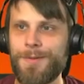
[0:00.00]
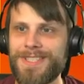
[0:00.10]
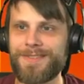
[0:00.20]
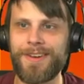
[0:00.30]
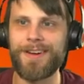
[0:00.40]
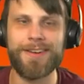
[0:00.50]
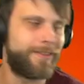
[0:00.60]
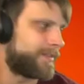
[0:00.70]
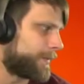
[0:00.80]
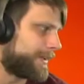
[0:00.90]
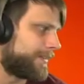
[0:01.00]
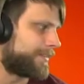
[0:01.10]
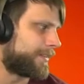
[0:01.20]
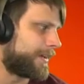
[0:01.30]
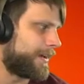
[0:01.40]
very sweet,
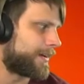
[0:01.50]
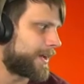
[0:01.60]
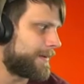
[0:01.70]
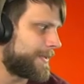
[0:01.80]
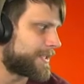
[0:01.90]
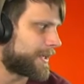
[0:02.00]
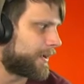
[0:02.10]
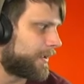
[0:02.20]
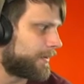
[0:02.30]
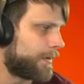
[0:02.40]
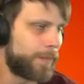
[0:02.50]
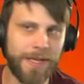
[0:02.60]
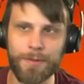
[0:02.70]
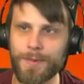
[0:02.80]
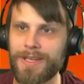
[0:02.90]
uh, commenting a about a
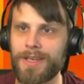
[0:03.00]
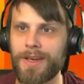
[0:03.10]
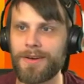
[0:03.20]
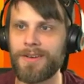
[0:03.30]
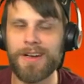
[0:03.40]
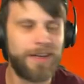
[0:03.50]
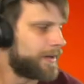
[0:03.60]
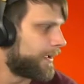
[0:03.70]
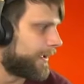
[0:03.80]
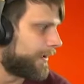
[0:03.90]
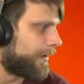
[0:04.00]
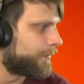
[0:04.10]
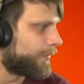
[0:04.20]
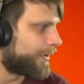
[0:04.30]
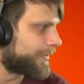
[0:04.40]
week ago uh, on
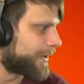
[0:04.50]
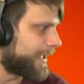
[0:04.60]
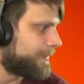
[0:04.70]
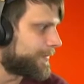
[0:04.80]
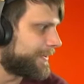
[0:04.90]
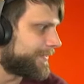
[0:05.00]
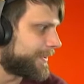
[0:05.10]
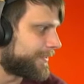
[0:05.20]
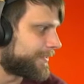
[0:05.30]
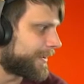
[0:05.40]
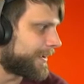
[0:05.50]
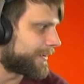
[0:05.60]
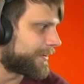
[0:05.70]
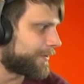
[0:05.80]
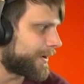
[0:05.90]
one of our gameplay videos saying,
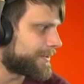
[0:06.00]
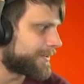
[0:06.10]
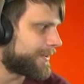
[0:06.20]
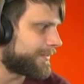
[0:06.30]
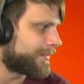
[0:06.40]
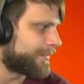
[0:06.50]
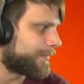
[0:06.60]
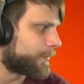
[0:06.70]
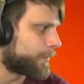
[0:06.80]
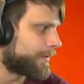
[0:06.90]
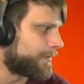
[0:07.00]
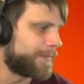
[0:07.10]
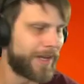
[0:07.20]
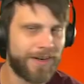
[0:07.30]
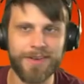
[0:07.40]
congratulations for your
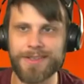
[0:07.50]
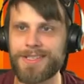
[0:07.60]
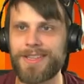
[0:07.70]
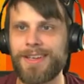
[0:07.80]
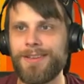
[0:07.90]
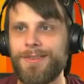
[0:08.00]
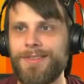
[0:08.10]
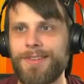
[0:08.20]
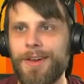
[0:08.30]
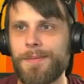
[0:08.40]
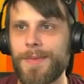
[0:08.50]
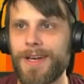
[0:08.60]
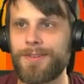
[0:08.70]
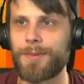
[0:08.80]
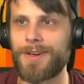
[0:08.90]
marriage. Thank you so
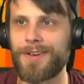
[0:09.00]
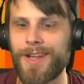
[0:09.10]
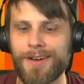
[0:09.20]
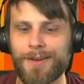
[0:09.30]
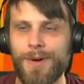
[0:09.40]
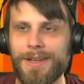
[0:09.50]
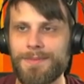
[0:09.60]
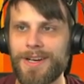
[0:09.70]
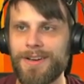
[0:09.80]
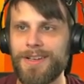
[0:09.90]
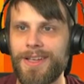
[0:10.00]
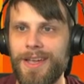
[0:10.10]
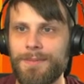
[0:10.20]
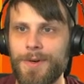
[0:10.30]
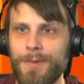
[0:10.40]
much. We are not quite married yet,
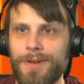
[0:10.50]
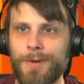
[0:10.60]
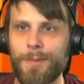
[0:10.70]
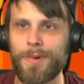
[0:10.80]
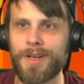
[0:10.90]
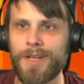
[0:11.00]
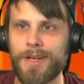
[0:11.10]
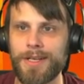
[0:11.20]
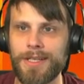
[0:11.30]
but we are working on it.